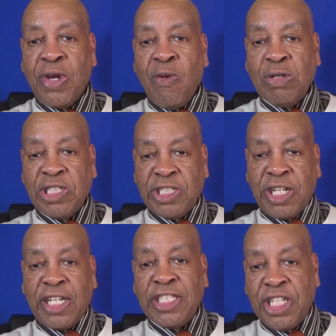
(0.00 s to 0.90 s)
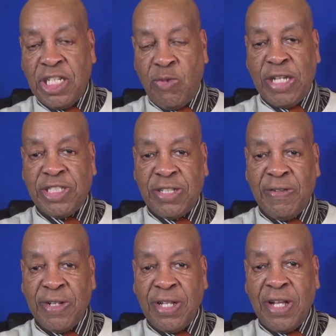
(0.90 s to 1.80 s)
which is a
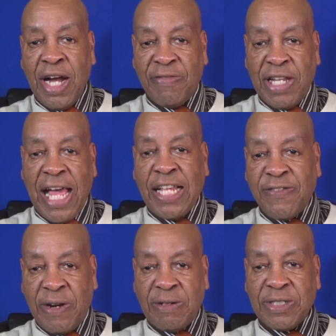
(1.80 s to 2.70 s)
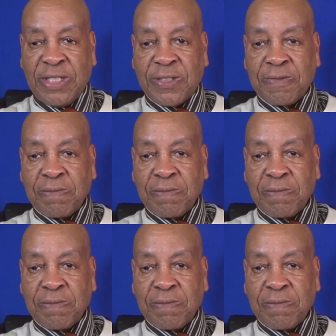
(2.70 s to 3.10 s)
continuation of the last verse.